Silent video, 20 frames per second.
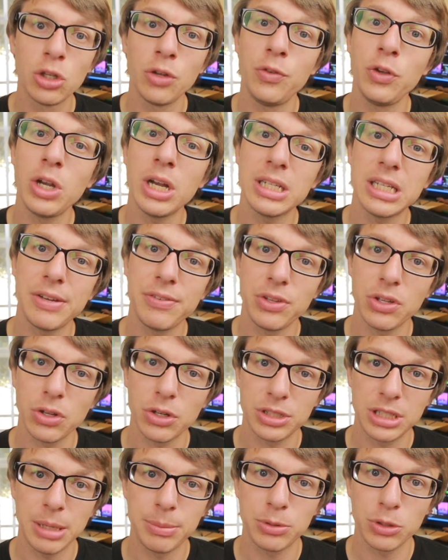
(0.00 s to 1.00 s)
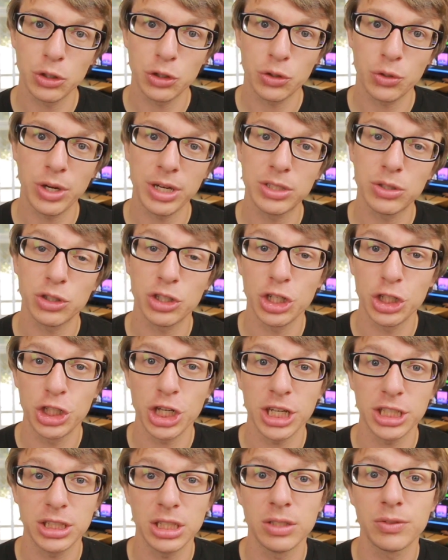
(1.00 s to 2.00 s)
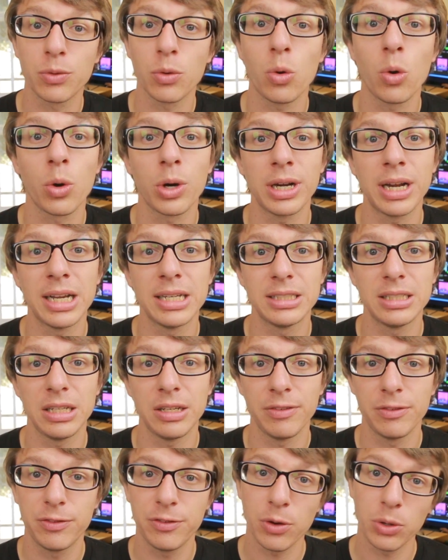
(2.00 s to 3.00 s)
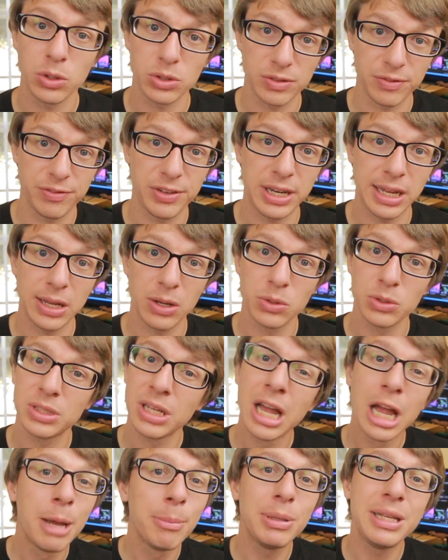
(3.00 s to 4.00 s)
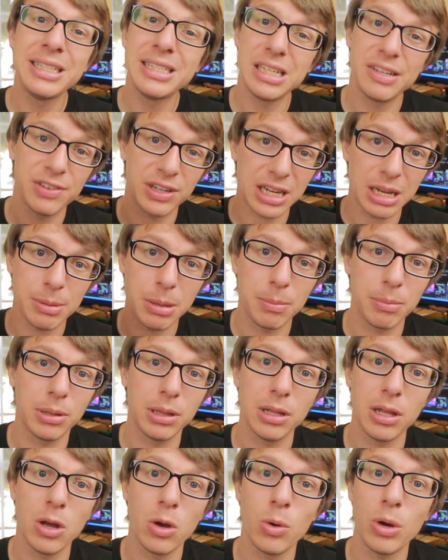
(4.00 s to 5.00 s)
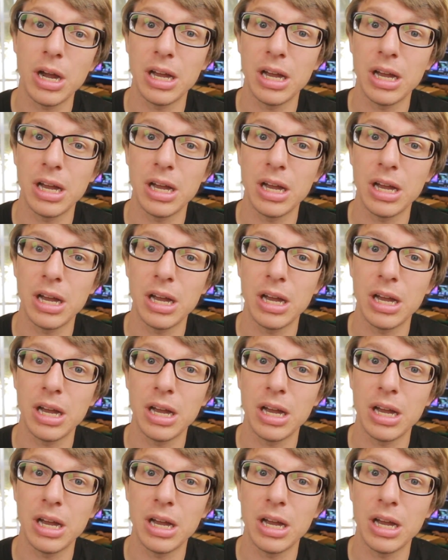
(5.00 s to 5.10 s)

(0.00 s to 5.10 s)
So if you guys have any other tips or tricks or suggestions for organizing photos and videos, please leave a comment below.